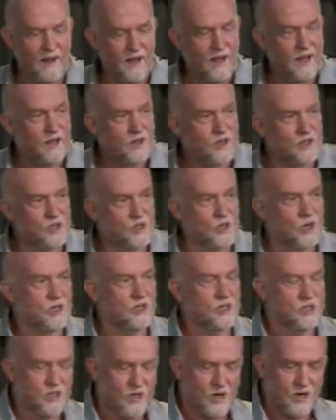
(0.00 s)
This church
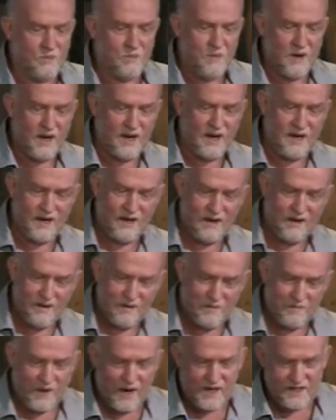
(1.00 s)
has got many
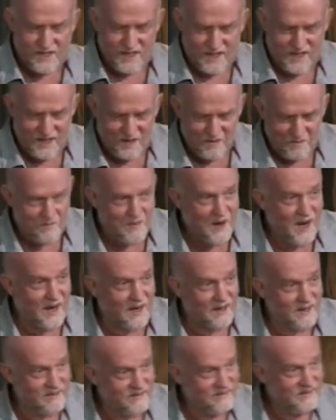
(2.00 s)
mighty men.
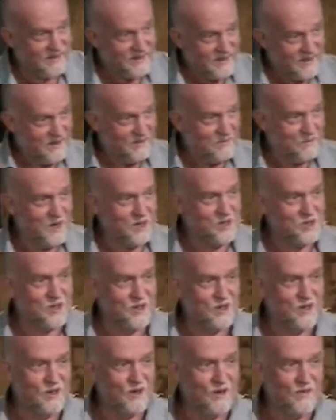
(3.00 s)

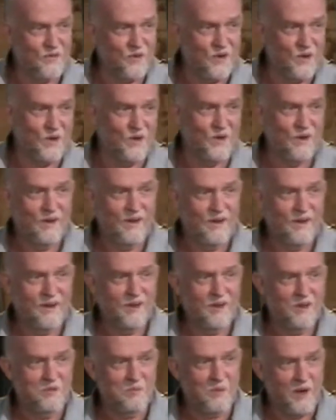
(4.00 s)
Mentioned a few.
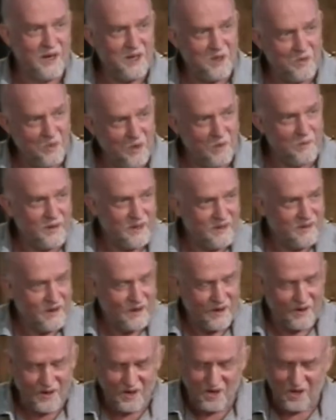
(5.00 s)
Mighty women
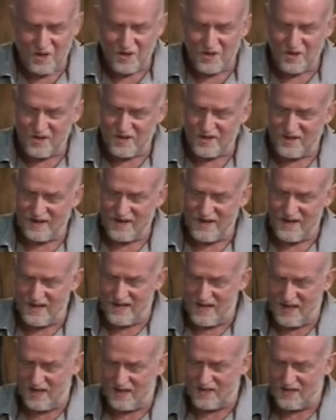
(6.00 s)
are included in
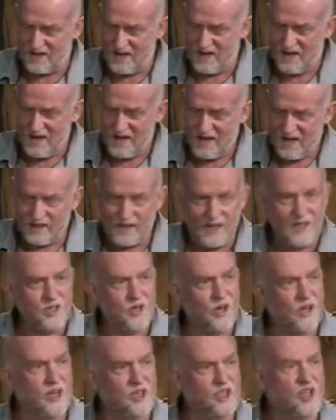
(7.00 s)
that. These
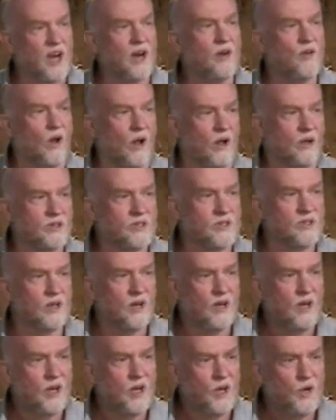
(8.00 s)
are the generals
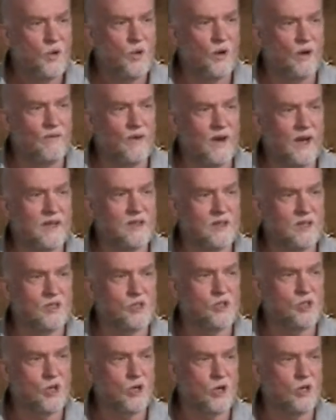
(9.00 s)
who have led this
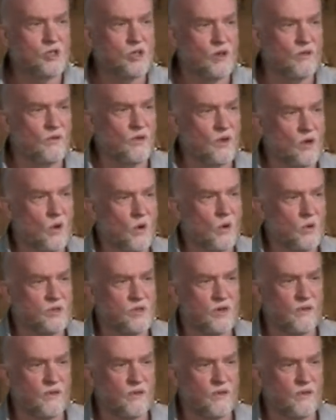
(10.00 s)
church over the course of